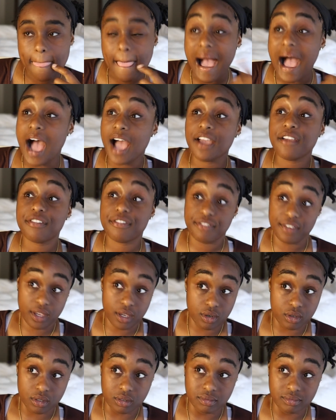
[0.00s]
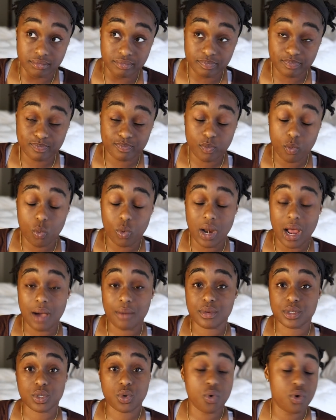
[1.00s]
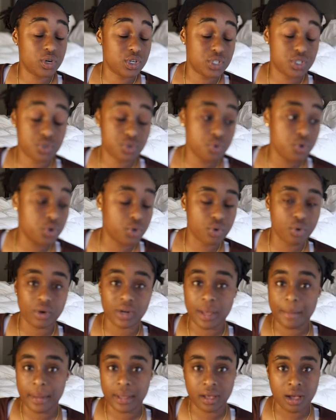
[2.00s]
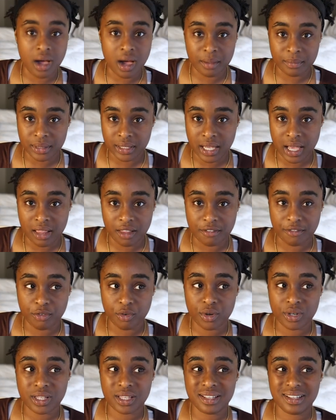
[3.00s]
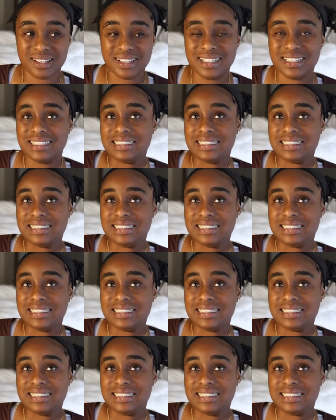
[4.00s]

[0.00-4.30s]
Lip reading: I feel when I was going to school growing up in Compton, California,